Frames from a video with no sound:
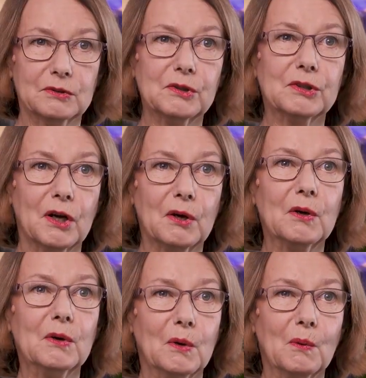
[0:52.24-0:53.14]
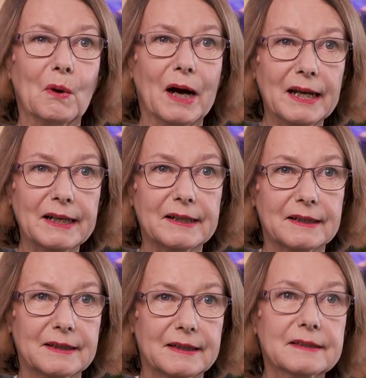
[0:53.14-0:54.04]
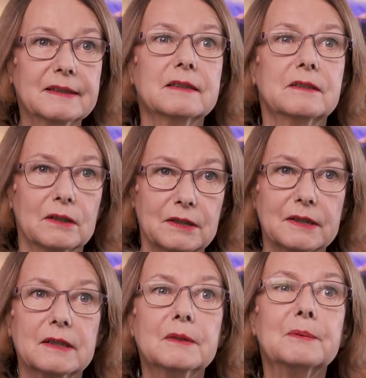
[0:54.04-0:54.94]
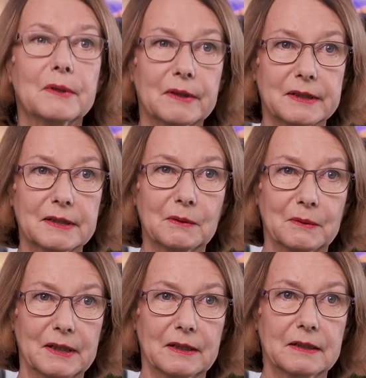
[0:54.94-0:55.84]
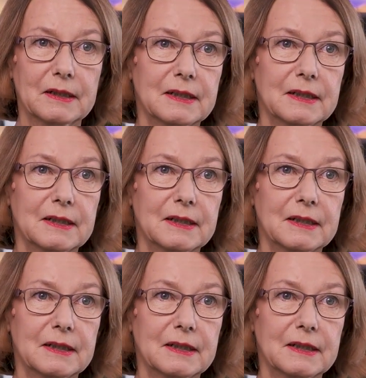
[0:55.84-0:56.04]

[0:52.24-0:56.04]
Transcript: to show why it is not really working well.